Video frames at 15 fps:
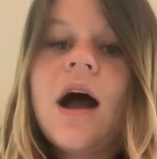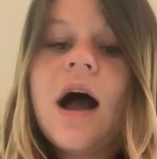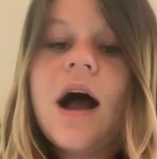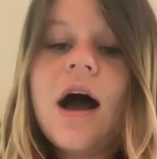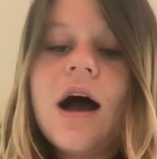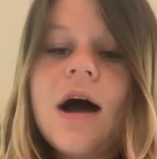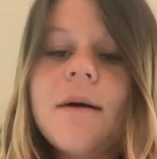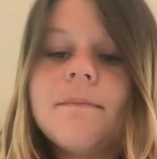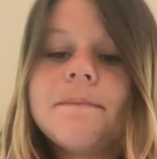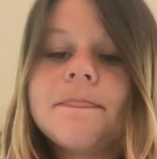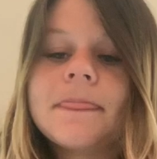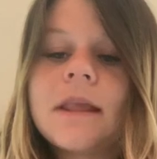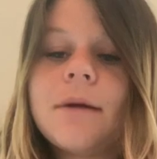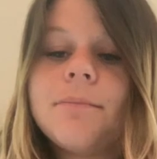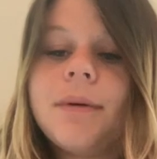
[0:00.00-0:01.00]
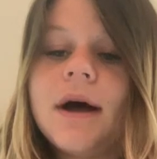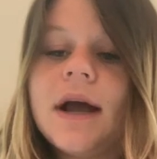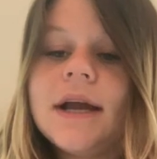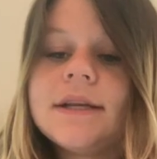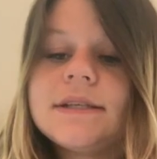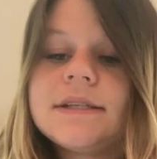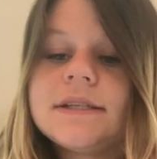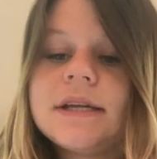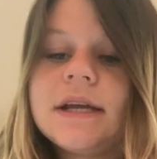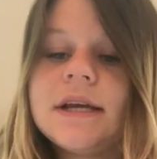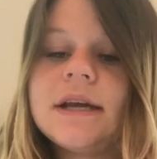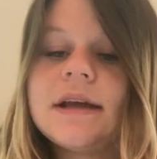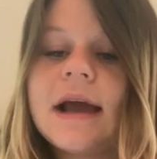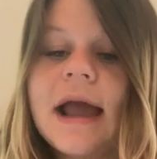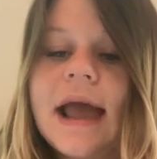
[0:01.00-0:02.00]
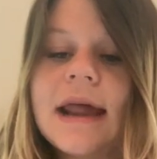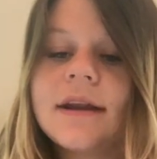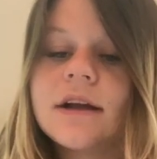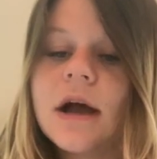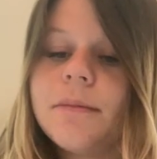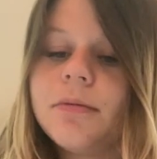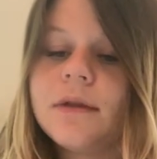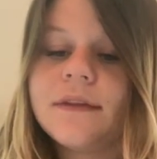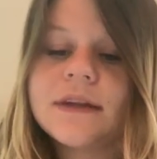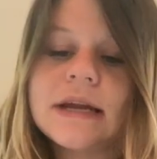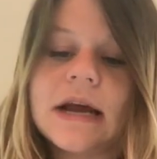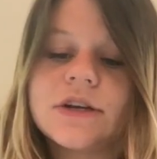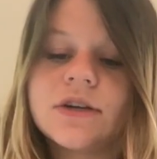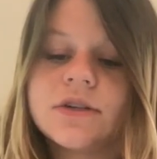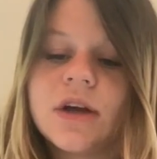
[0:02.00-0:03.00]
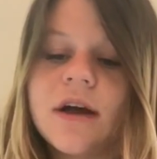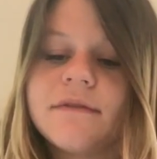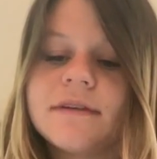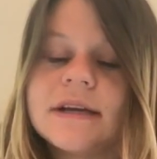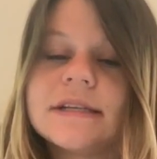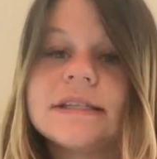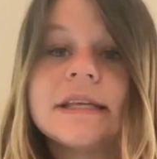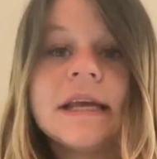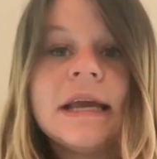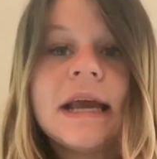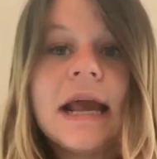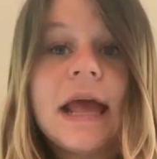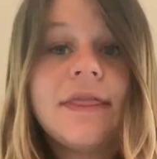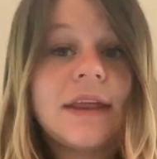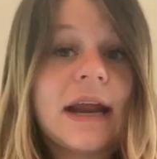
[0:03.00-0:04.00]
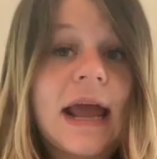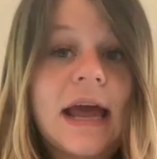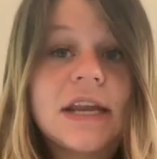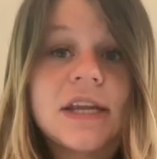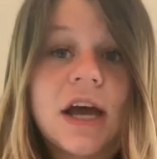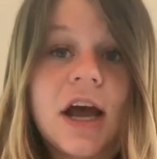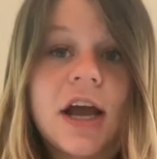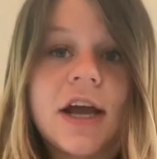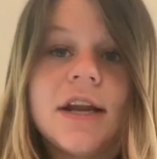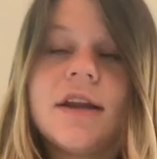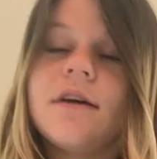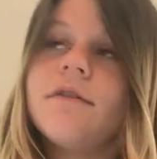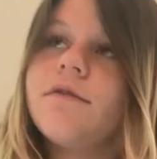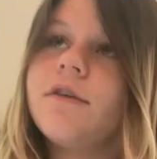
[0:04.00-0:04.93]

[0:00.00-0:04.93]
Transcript: But I had a couple at the doctor's office, and then I had none